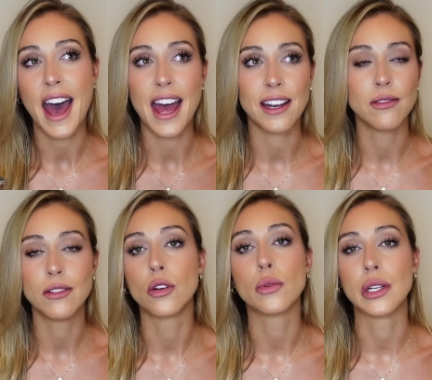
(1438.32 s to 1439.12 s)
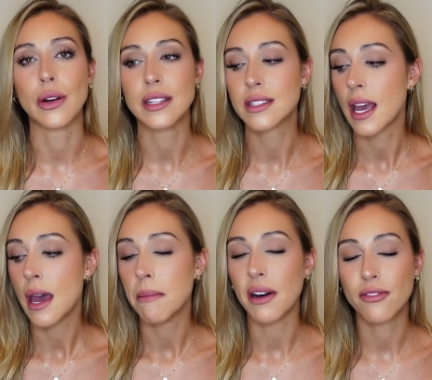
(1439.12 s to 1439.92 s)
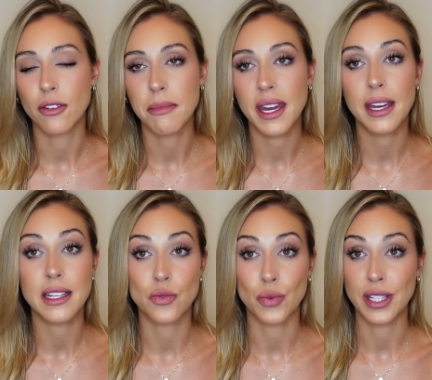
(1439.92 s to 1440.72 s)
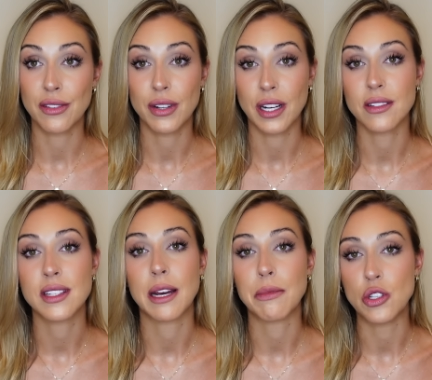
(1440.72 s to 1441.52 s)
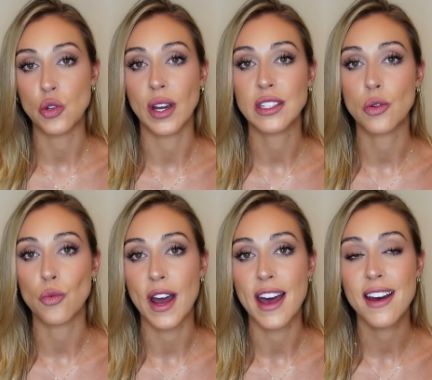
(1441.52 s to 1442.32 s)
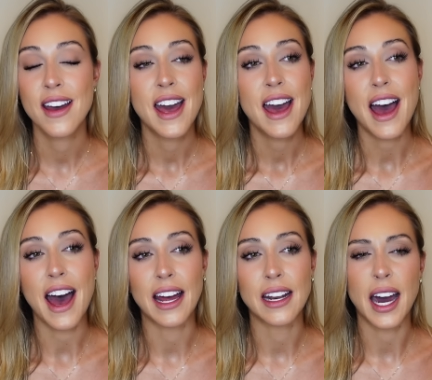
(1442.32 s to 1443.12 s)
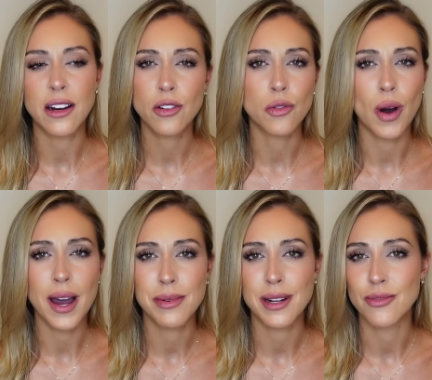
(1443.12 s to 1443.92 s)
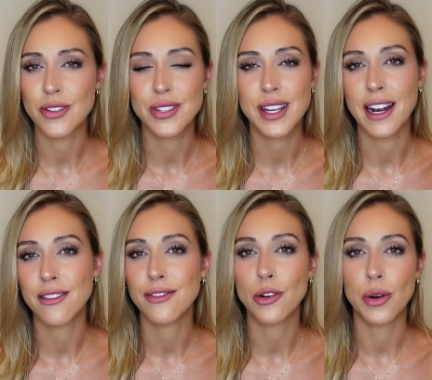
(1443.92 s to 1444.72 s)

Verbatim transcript: and no regrets. But for me, it's really a fragrance that I'm enjoying to wear, and I don't know why, but I'm just kind of